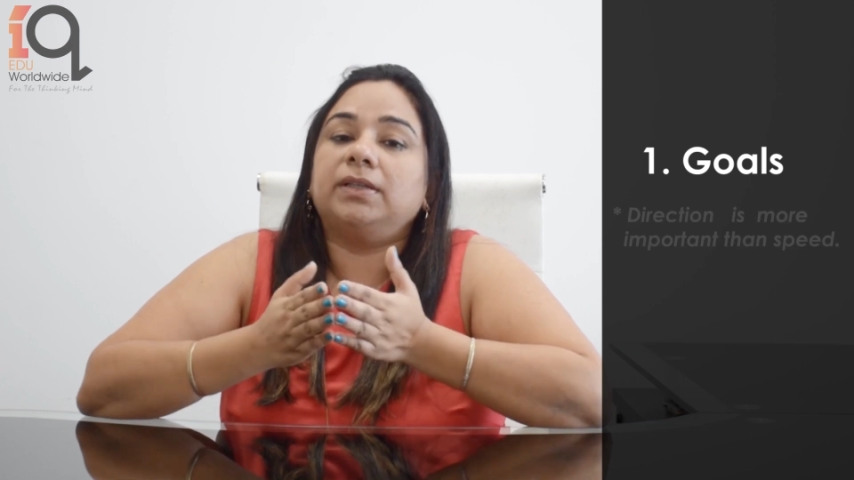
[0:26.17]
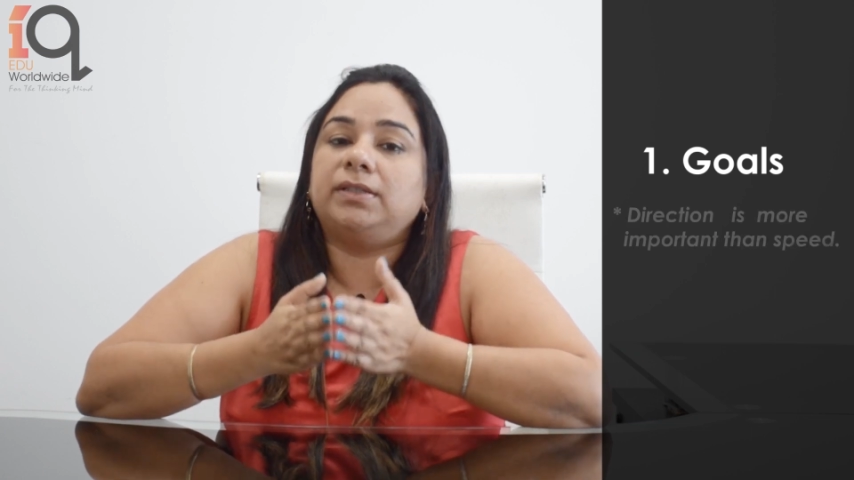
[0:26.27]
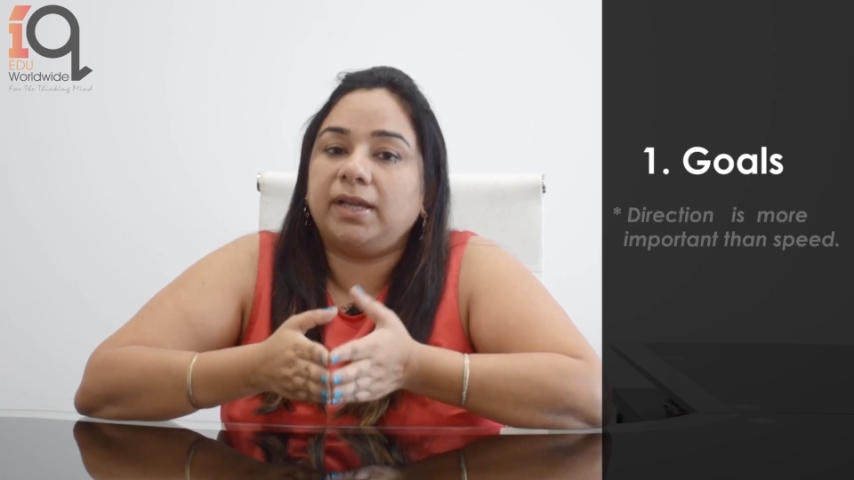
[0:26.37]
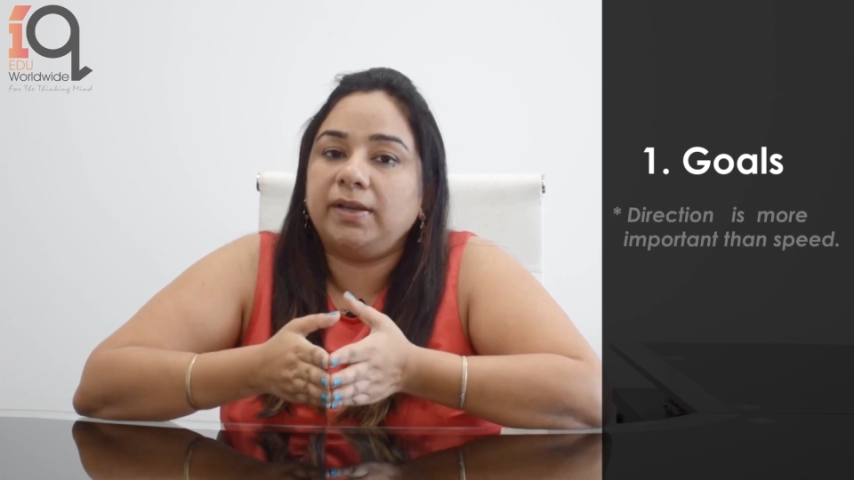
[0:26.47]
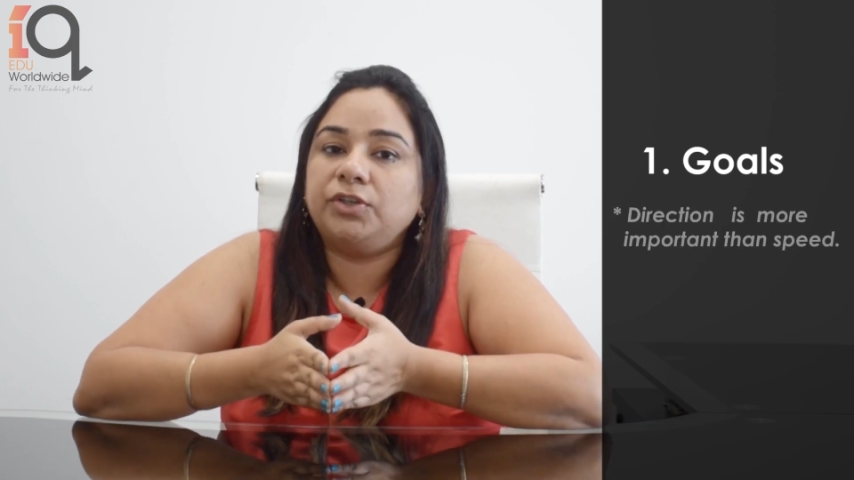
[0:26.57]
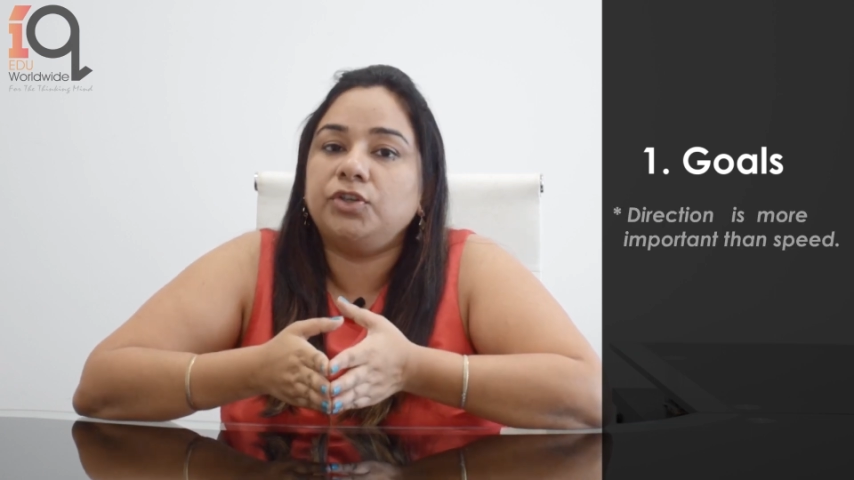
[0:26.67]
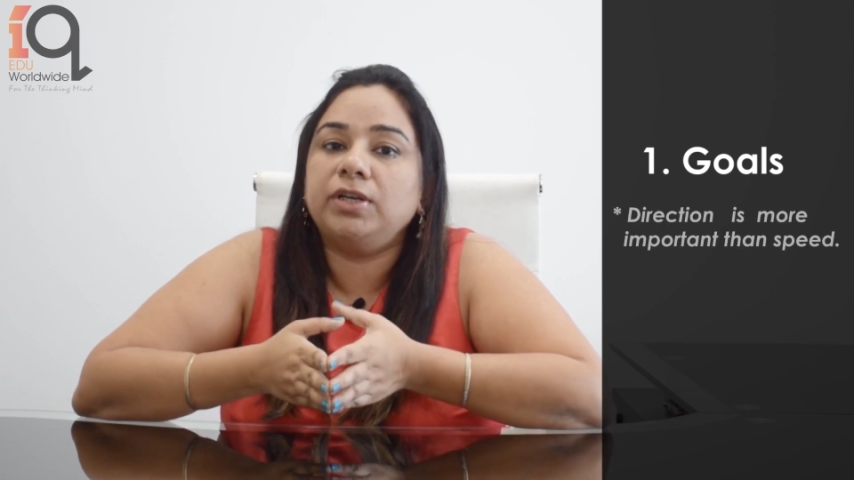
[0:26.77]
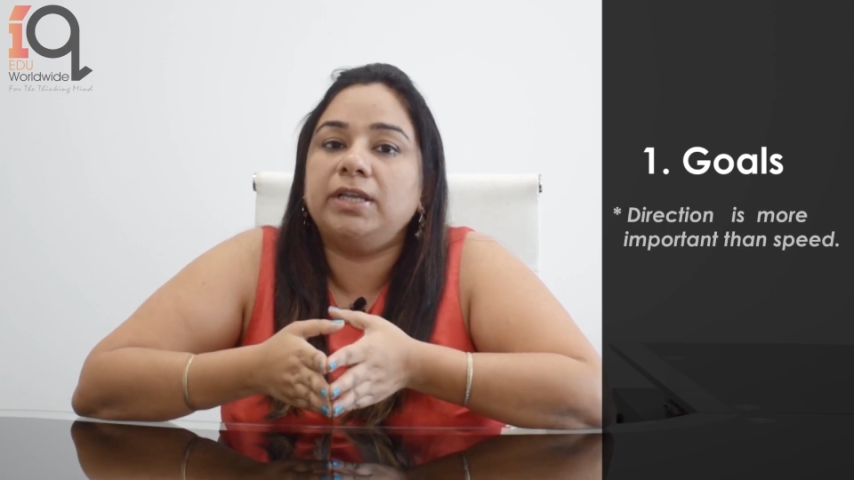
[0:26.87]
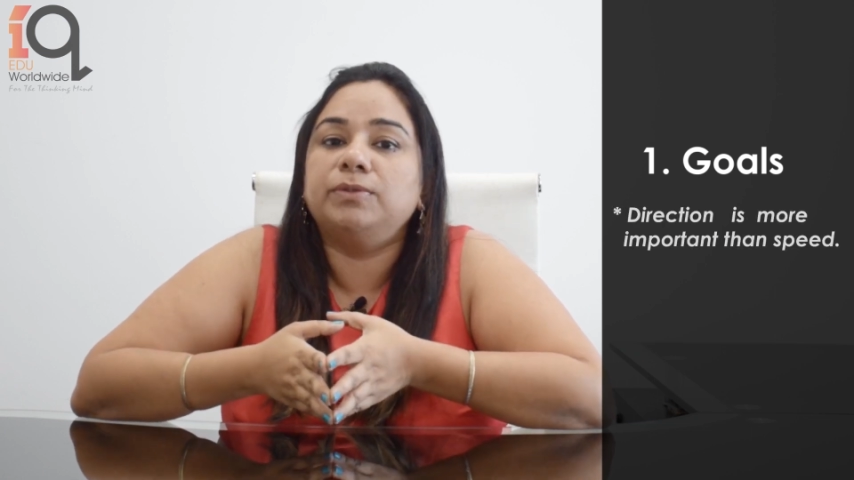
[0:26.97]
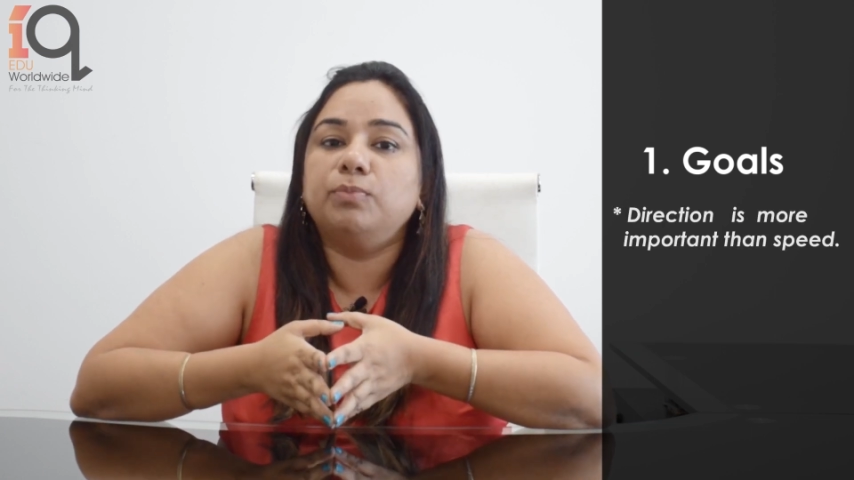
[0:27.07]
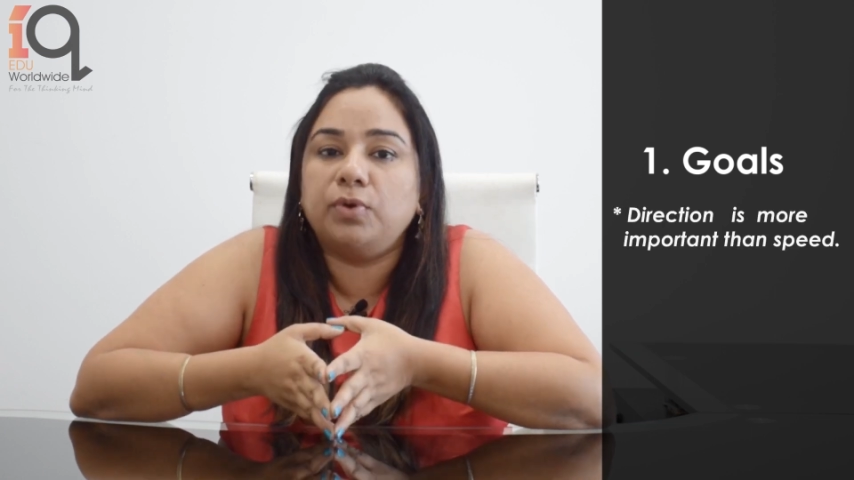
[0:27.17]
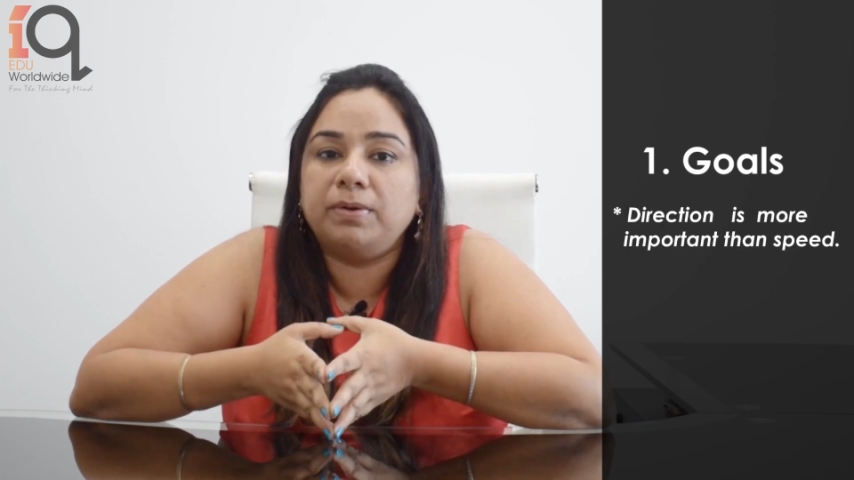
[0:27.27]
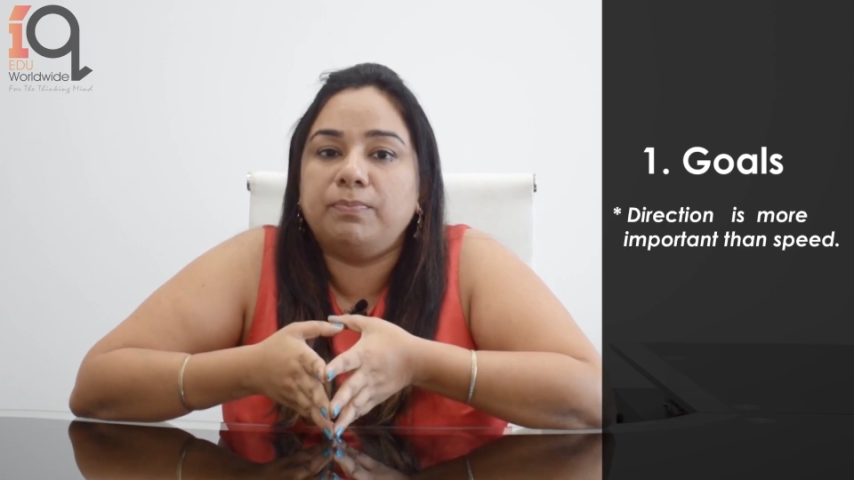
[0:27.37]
direction is more